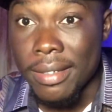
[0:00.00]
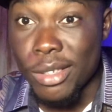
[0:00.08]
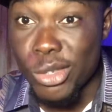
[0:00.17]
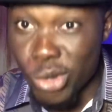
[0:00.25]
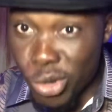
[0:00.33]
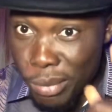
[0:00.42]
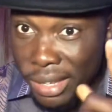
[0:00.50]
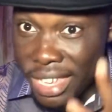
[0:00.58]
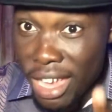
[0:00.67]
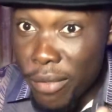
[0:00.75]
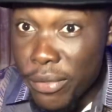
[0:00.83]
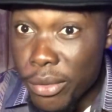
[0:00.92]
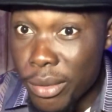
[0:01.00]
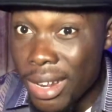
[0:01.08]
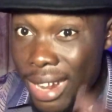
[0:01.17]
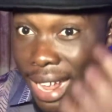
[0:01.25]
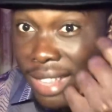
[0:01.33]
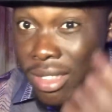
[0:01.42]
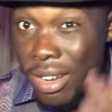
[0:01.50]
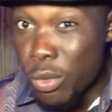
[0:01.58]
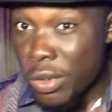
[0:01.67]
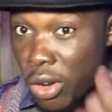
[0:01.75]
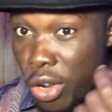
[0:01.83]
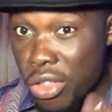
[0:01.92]
So be careful and tread
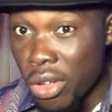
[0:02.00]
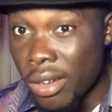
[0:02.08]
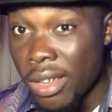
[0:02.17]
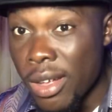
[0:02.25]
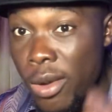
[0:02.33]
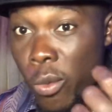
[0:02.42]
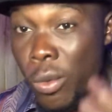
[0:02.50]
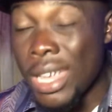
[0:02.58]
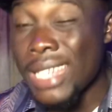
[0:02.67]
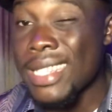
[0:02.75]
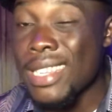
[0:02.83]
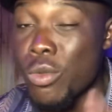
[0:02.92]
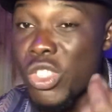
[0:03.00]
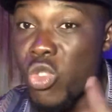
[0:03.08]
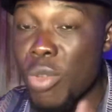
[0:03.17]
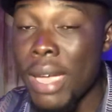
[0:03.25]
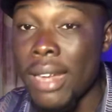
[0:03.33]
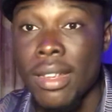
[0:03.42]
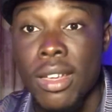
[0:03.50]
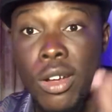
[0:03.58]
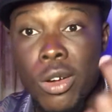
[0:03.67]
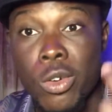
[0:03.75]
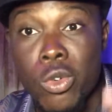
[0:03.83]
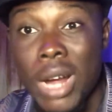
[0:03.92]
with caution when you're dealing with women
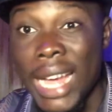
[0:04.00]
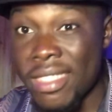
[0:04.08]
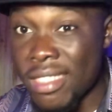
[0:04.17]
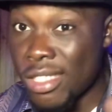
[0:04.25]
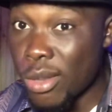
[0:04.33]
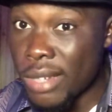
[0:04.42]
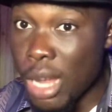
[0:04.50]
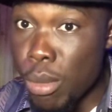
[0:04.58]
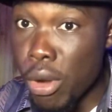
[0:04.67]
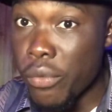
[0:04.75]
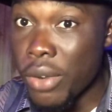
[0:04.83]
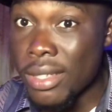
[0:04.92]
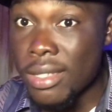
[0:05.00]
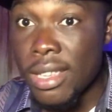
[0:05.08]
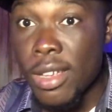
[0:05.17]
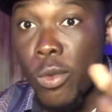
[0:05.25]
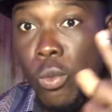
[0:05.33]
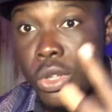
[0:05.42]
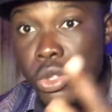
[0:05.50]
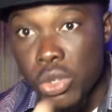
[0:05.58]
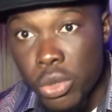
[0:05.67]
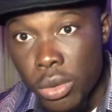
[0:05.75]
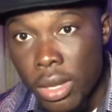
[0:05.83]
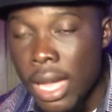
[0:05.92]
who are cheating on their boyfriends with
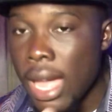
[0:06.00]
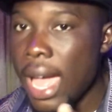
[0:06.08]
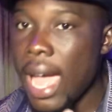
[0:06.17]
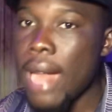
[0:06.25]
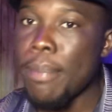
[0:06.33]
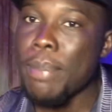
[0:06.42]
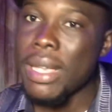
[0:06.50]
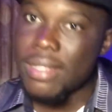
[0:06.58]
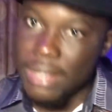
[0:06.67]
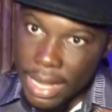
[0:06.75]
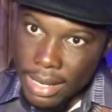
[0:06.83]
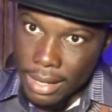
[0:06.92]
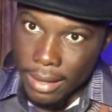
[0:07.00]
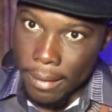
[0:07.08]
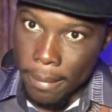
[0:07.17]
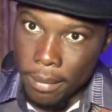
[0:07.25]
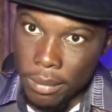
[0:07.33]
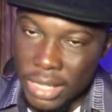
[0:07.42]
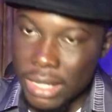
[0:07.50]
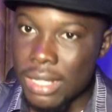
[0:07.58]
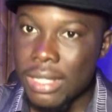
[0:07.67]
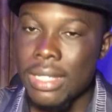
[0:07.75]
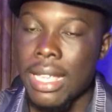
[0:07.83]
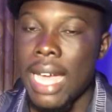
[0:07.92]
you. And personally, this
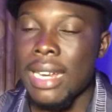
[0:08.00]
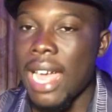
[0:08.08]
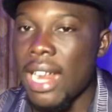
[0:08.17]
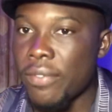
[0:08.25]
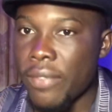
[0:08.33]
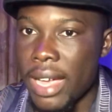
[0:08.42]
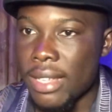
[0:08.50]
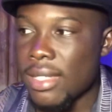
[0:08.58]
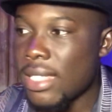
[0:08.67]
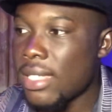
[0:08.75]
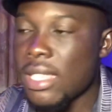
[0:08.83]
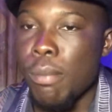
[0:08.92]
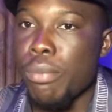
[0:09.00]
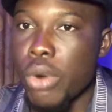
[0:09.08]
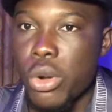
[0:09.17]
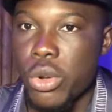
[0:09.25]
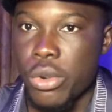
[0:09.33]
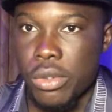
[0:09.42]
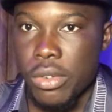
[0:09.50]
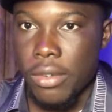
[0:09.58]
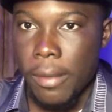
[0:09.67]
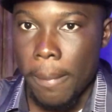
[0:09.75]
is an advice. This is a broke road.